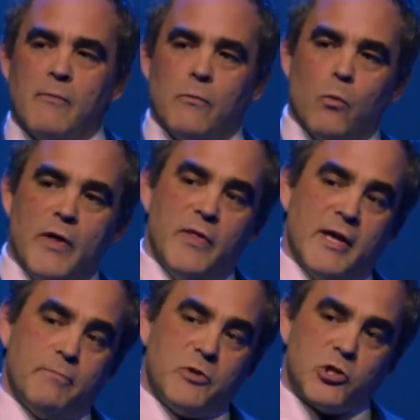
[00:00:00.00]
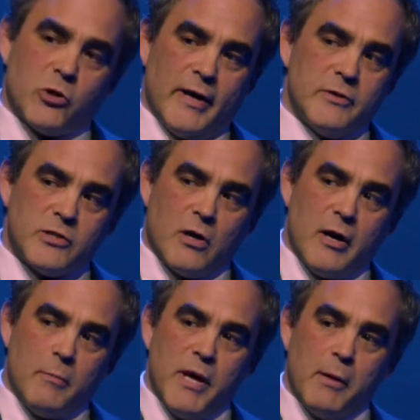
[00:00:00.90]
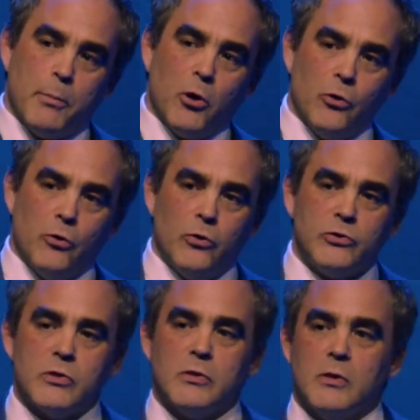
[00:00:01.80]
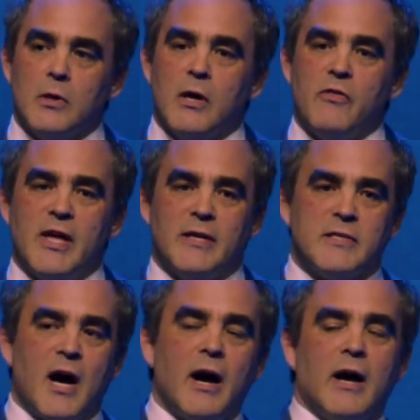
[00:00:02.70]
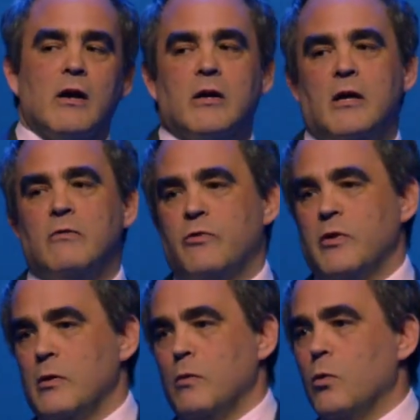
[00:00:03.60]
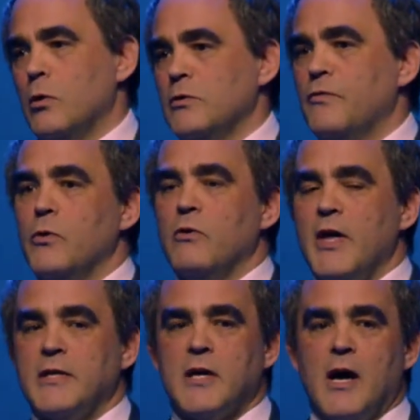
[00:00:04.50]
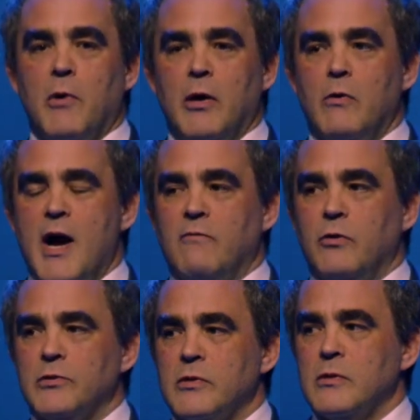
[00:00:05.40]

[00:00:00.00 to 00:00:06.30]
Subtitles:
When the string started being pulled, the entirety of the worldview of that time unraveled.